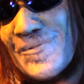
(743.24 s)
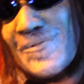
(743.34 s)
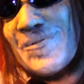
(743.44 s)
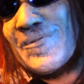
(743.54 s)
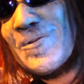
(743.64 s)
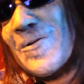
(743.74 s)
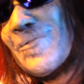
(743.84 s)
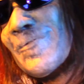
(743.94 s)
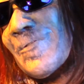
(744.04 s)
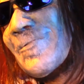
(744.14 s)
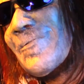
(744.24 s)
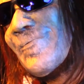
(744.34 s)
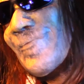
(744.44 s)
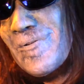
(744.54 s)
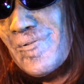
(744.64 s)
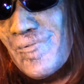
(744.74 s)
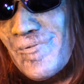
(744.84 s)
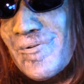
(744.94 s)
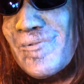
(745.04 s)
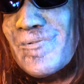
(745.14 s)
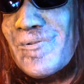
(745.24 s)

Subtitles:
the entire time it felt